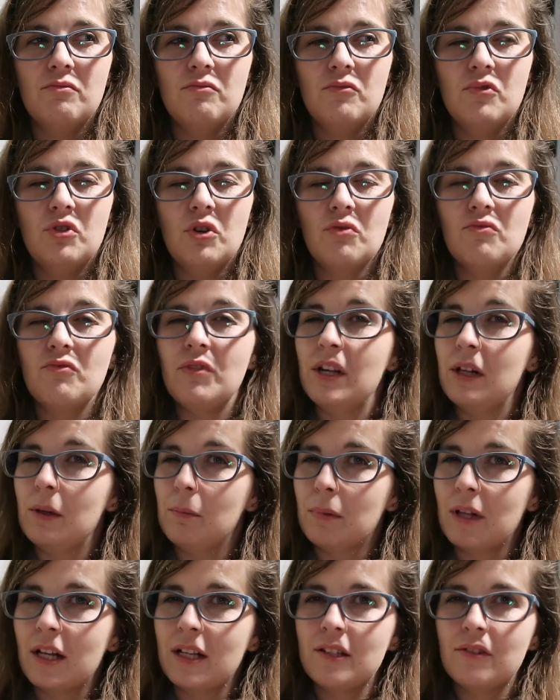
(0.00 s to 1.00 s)
no real
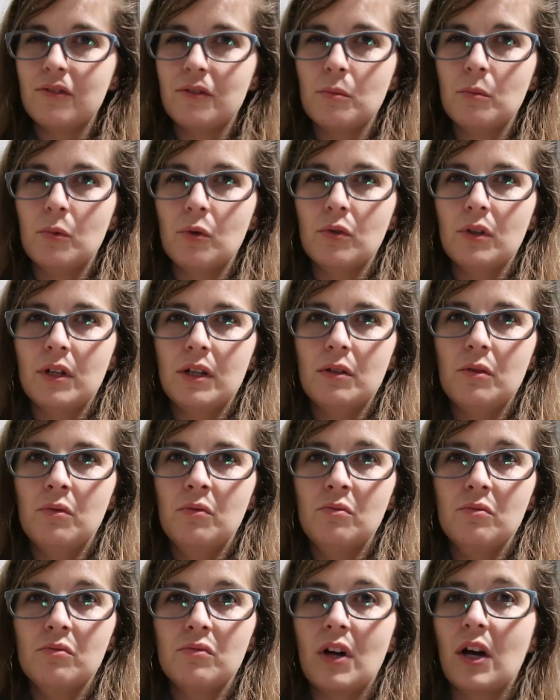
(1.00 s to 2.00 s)
plans for the morning.
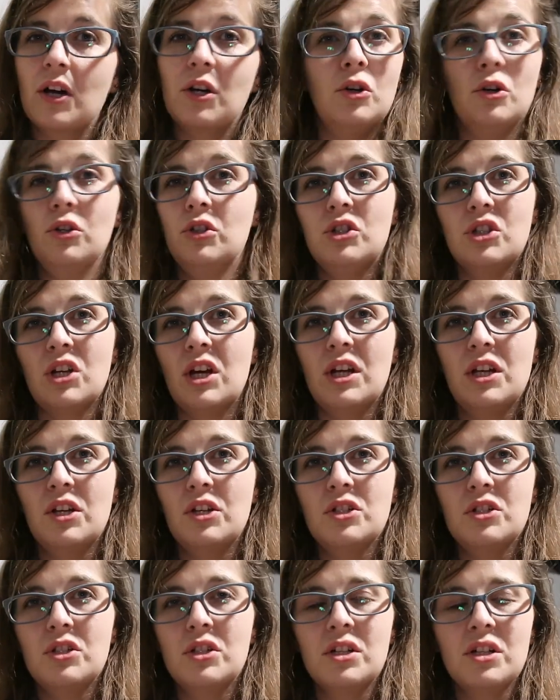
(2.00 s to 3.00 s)
That could
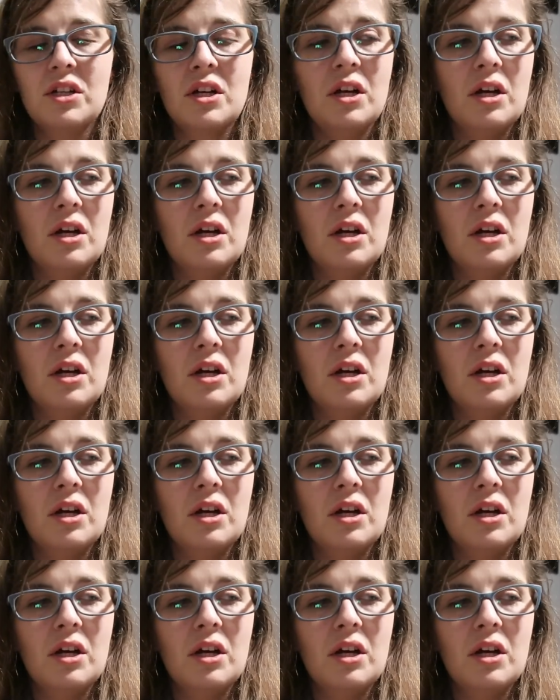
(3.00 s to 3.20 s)
change.